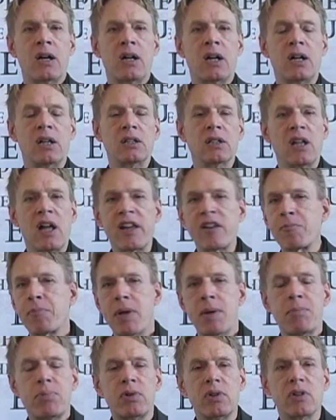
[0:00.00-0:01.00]
A lot of
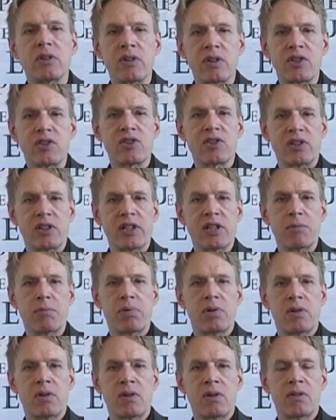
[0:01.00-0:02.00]
people are
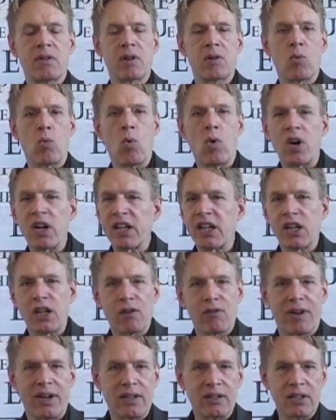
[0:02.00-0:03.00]
asleep. They're walking
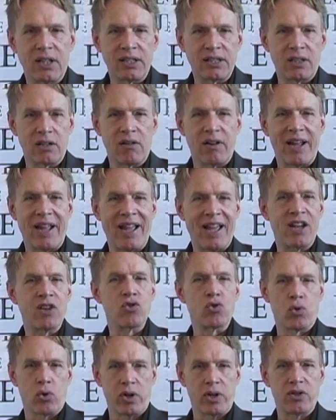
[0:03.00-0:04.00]
around like they're
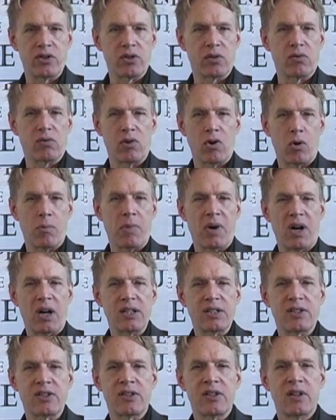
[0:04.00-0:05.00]
androids or
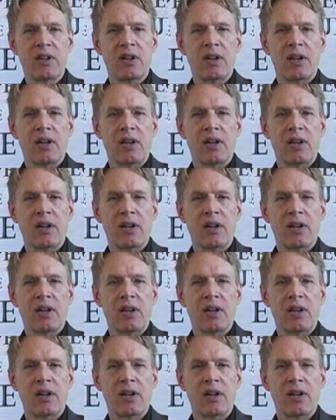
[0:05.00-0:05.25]
robots.